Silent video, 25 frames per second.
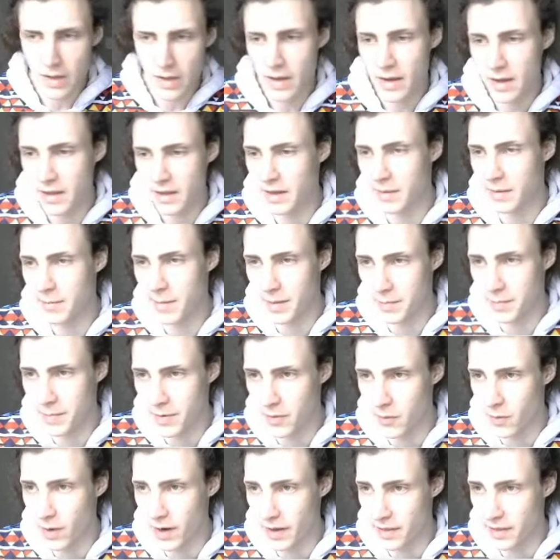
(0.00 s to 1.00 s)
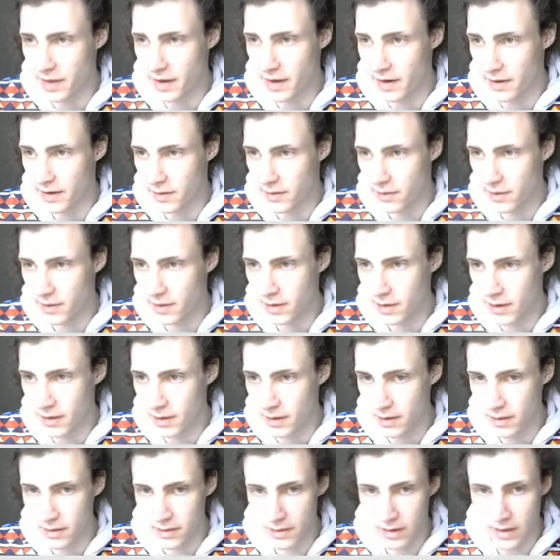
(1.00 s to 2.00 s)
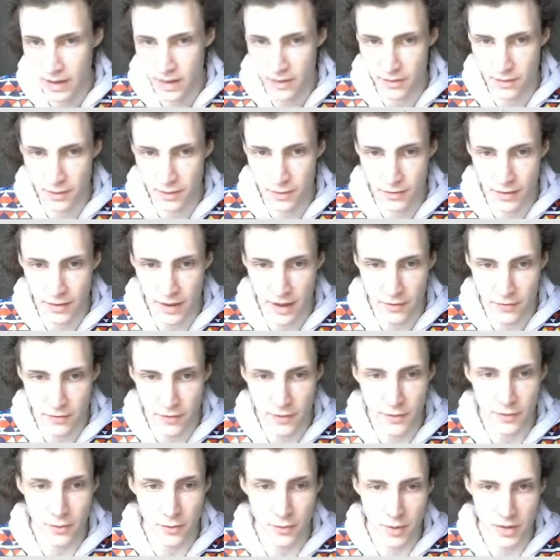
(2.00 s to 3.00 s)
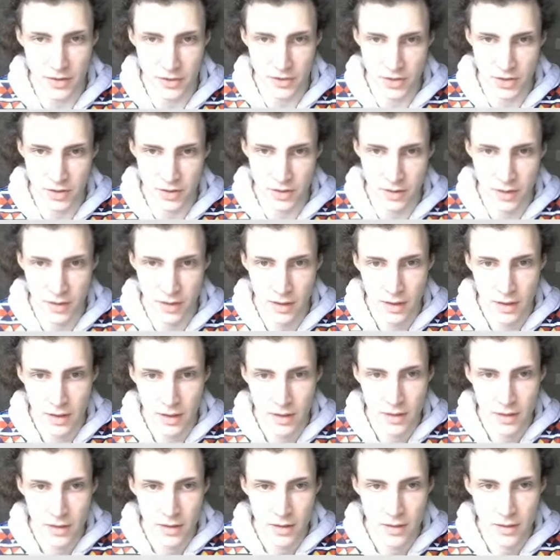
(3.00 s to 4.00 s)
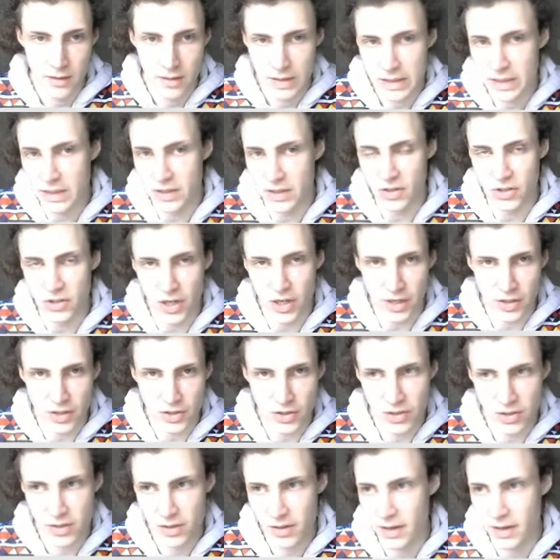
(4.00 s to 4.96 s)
And that might be why that answer for that first question didn't change.